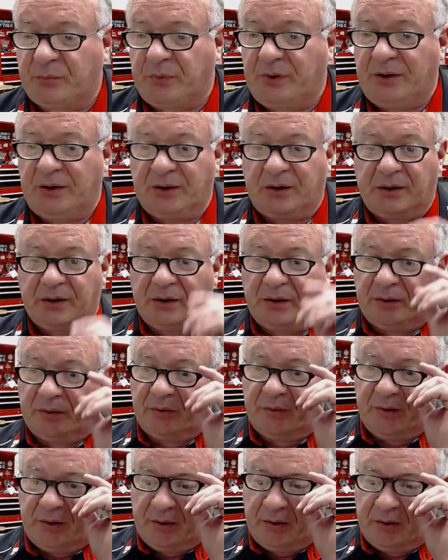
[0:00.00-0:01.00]
way to
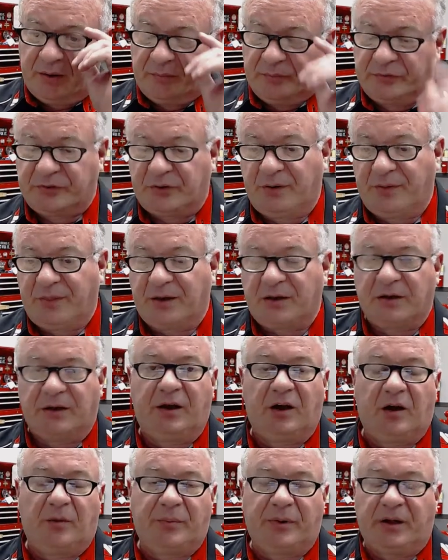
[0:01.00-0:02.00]
go. Um, sorry they couldn't
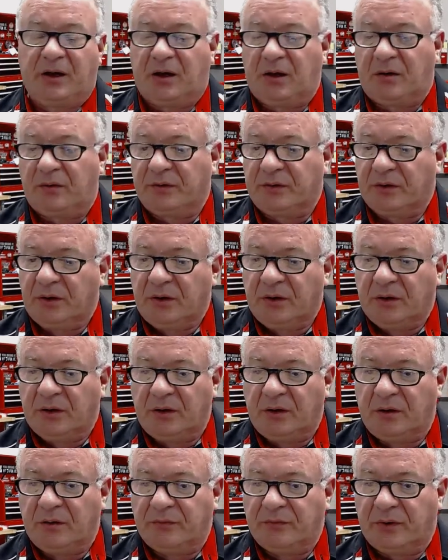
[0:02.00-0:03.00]
help you out
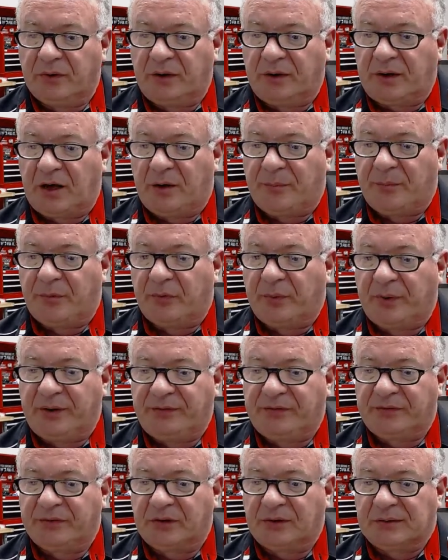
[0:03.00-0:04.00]
over at Alba
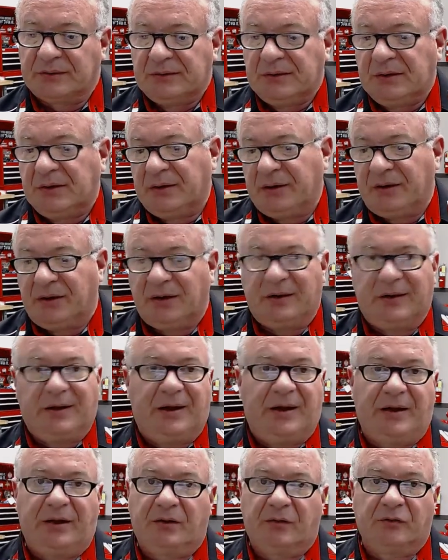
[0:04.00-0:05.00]
Racing. Uh,
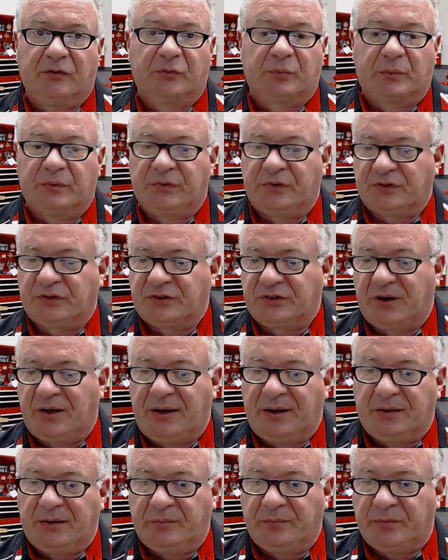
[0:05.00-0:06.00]
hey, it was worth the
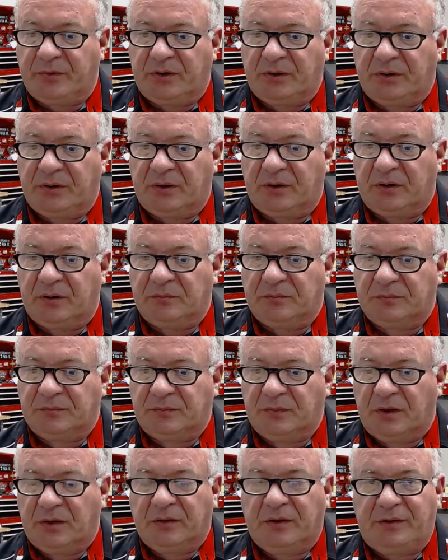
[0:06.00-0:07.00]
shot. But um,
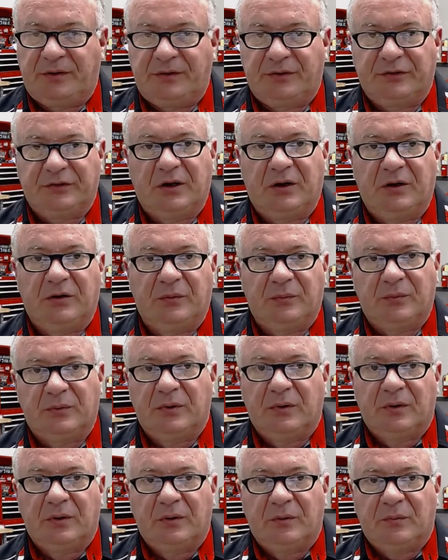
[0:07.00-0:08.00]
let us know
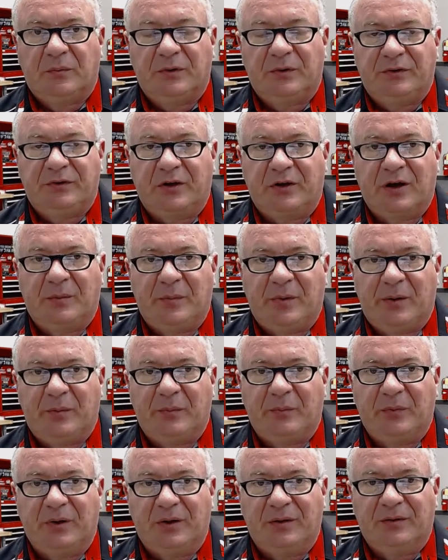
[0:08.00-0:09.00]
what you come
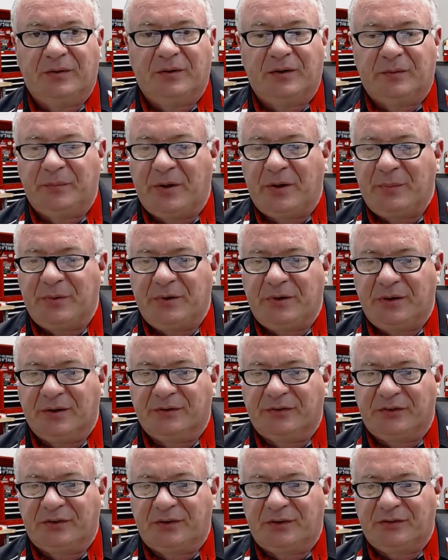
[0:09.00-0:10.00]
up with and maybe uh,
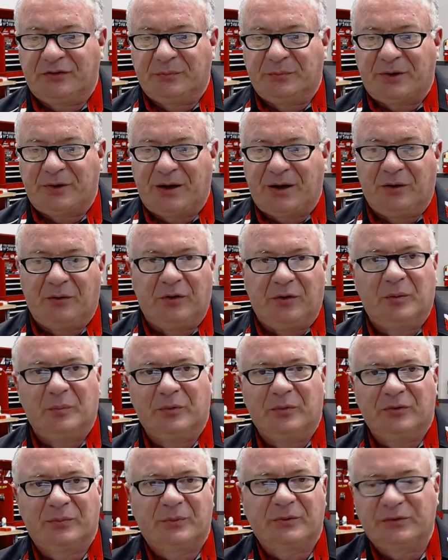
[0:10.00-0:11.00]
send us some dyno
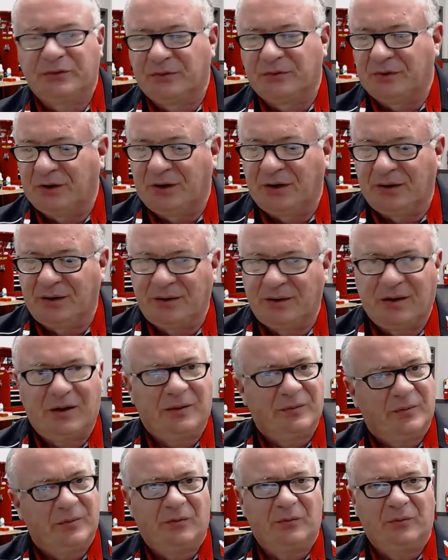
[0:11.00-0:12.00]
numbers once you're done.
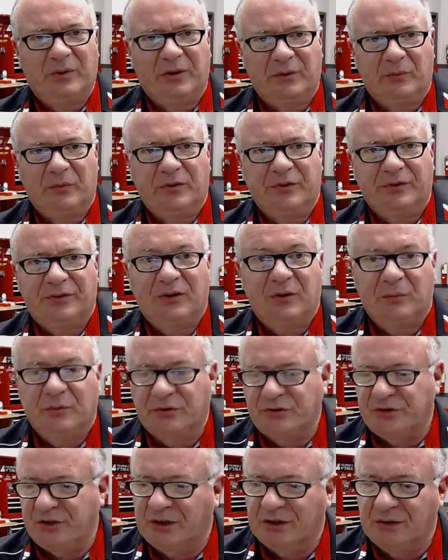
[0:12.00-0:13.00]
I, I really want to see
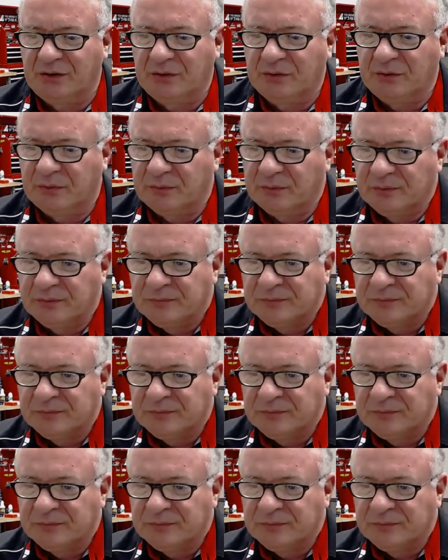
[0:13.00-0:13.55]
what she can do.